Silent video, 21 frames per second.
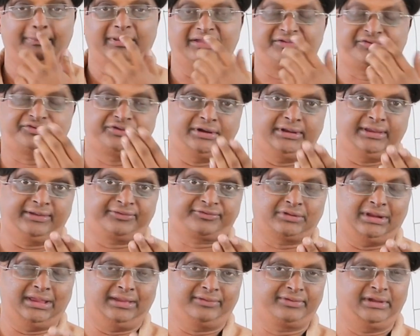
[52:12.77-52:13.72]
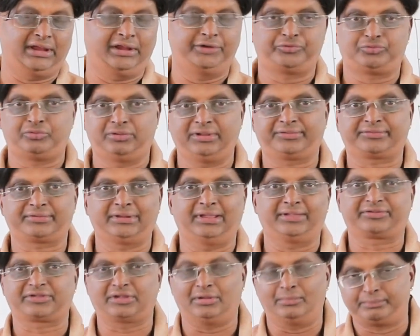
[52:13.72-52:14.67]
Yesterday's class and today's
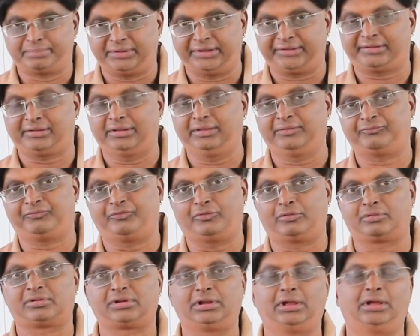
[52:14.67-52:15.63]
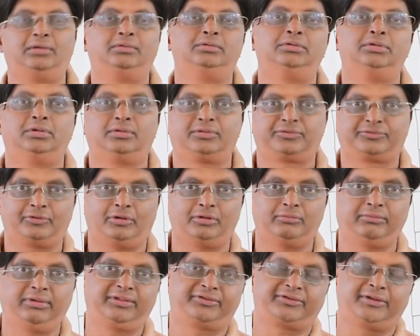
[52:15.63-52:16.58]
class completely for
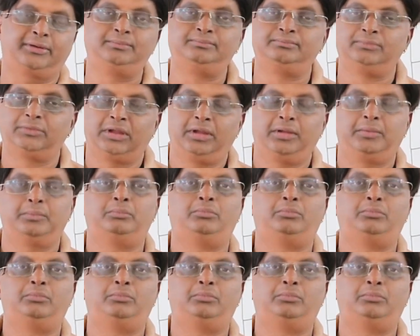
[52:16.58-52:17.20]
solving some